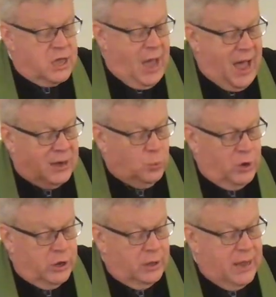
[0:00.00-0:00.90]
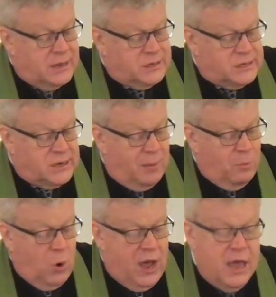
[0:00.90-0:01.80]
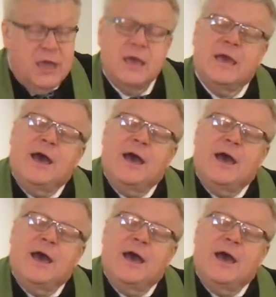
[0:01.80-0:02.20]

God will in some way